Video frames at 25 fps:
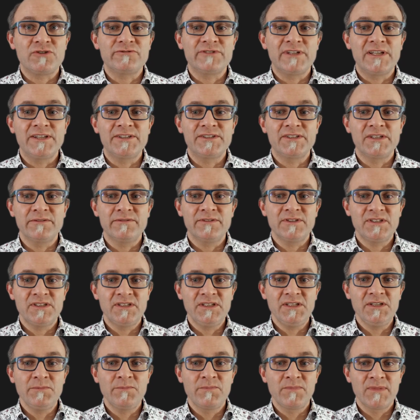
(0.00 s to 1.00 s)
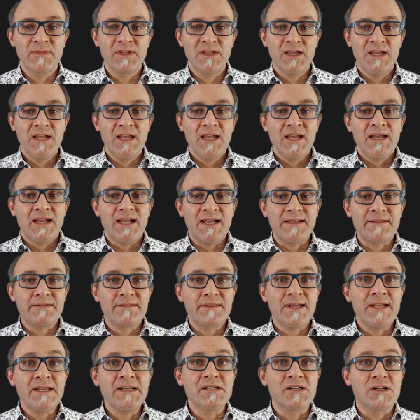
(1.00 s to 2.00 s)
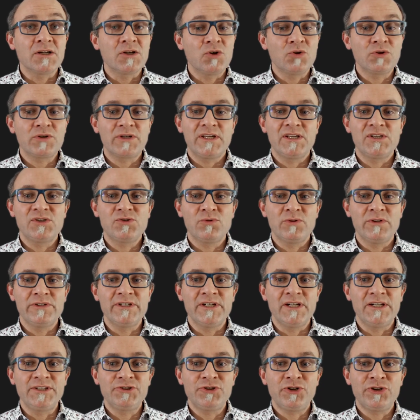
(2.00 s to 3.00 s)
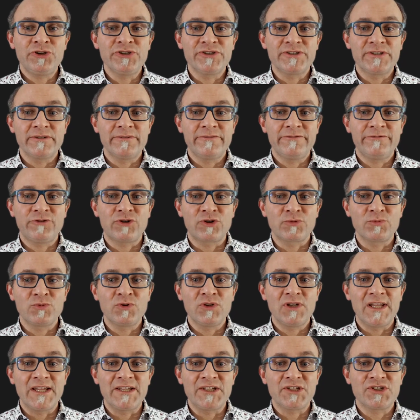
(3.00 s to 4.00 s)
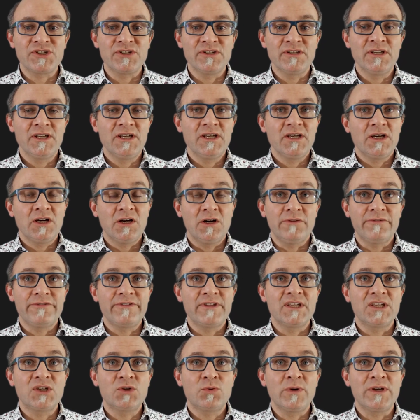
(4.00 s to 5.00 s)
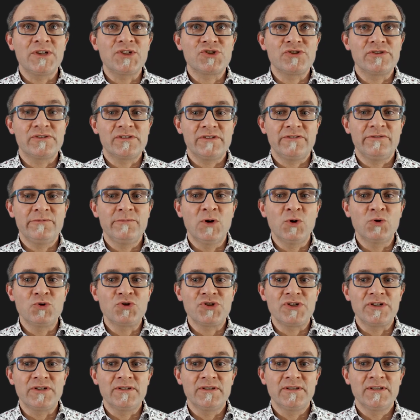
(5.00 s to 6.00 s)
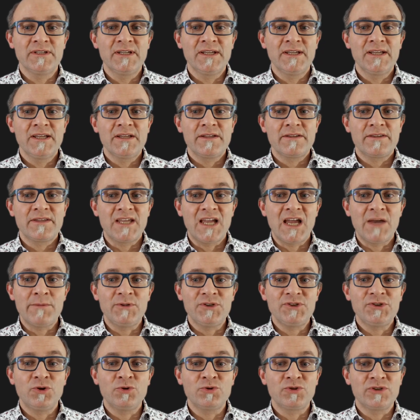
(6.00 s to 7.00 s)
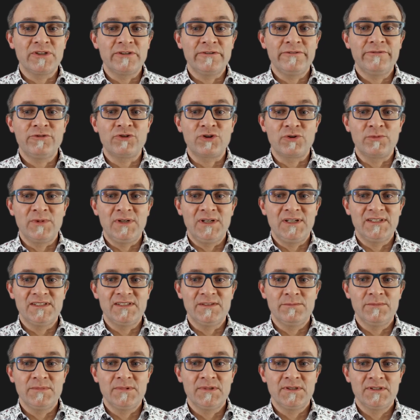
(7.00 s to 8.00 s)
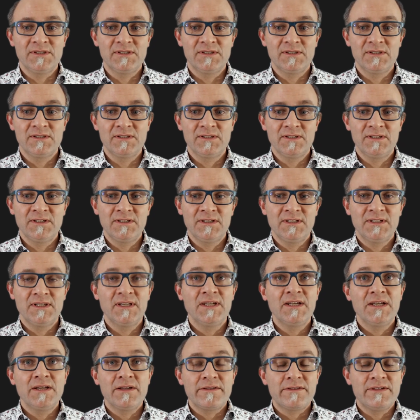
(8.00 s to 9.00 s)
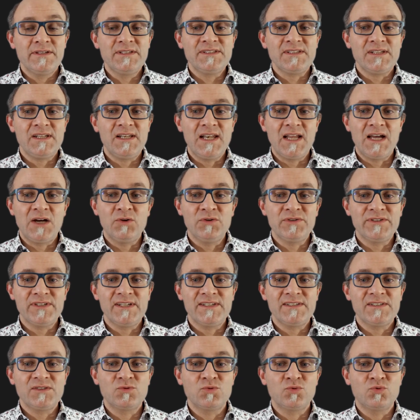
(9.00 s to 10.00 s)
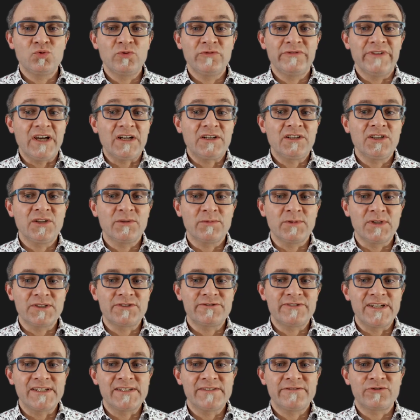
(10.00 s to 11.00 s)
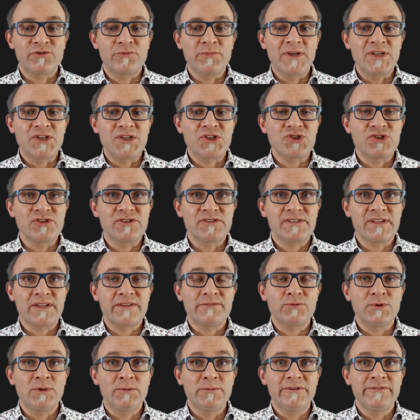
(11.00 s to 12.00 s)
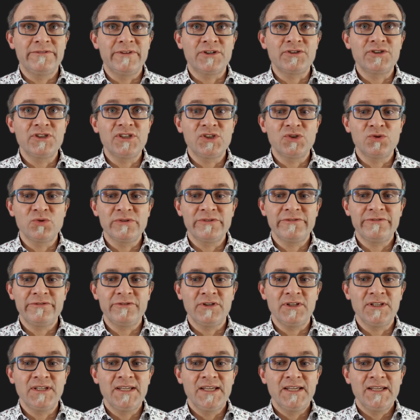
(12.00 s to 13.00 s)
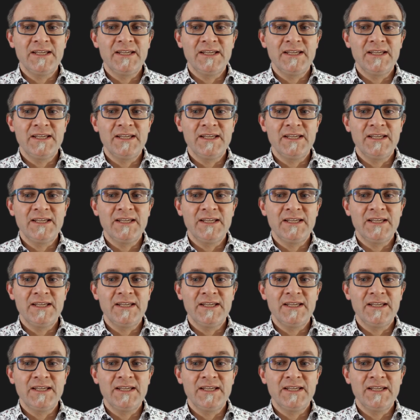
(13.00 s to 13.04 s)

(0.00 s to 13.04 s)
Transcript: relativity, and then look into an alternative formulation of the equations of motion, the Hamiltonian Formalism. This allows us to do variable transformations that will be very useful